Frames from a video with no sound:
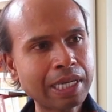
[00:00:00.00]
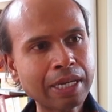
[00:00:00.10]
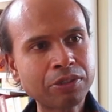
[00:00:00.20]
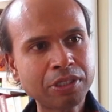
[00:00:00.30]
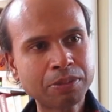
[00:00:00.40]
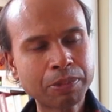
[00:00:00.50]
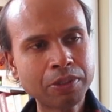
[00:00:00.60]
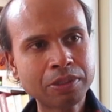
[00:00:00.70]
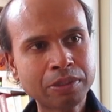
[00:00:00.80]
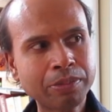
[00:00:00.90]
How she
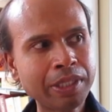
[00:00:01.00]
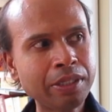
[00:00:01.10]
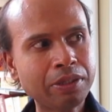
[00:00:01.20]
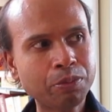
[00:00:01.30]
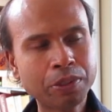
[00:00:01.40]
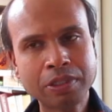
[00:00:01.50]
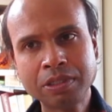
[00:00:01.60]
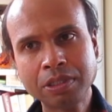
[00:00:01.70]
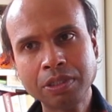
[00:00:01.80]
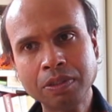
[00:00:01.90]
spoke to me, the
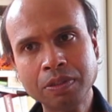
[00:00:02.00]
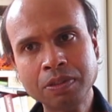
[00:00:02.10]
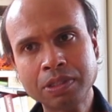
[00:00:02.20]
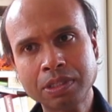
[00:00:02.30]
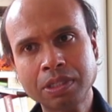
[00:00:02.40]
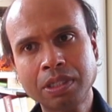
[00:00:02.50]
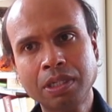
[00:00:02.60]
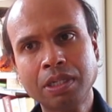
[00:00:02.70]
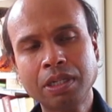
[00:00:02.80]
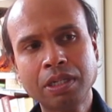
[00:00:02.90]
words she used,
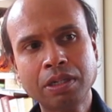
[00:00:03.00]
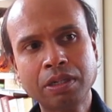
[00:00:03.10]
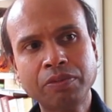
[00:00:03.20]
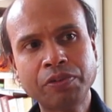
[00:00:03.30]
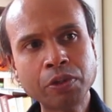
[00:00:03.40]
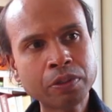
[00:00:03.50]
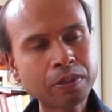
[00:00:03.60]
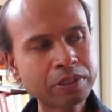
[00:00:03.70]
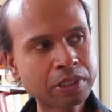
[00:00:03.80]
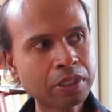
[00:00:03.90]
her
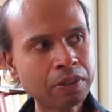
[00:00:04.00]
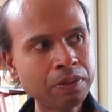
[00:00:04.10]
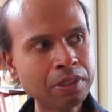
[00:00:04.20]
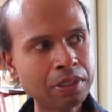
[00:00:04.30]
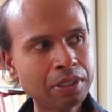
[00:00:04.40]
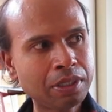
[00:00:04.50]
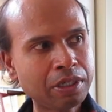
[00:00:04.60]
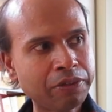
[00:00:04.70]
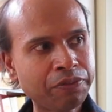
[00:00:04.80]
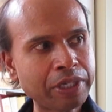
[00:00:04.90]
vocal tone,
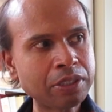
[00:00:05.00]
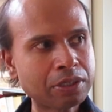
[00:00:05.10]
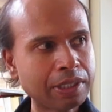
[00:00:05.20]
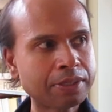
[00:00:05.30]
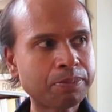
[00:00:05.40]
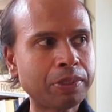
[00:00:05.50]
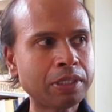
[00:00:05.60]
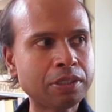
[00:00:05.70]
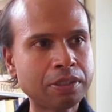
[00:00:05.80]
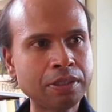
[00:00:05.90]
her facial
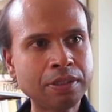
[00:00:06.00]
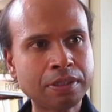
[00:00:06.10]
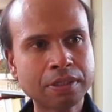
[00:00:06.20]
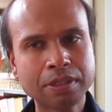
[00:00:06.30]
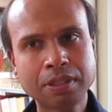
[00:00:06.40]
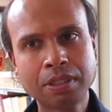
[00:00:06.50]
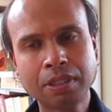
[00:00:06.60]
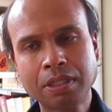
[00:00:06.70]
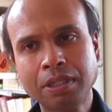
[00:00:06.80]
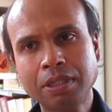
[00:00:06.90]
expressions,
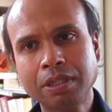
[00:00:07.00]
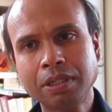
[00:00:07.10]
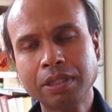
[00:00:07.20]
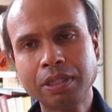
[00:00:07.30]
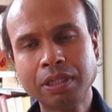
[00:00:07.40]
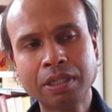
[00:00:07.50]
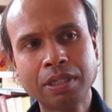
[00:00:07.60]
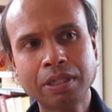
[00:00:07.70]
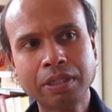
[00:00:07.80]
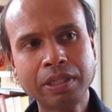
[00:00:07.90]

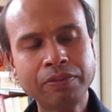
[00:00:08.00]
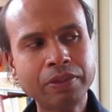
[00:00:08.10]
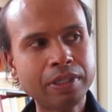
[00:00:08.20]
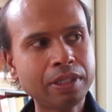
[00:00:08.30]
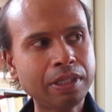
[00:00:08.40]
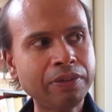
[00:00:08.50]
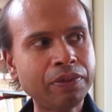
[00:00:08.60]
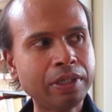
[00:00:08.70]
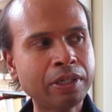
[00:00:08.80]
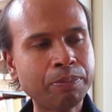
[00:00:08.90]
uh, even, the,
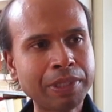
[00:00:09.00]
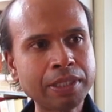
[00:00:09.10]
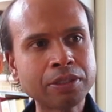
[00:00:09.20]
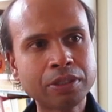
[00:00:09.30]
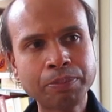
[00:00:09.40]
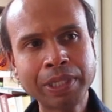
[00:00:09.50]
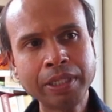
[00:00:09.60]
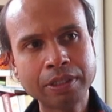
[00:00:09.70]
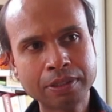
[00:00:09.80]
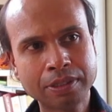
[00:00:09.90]
even her political
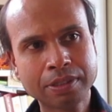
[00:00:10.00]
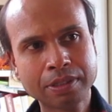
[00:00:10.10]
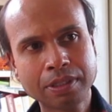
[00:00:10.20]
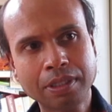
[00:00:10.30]
opinions.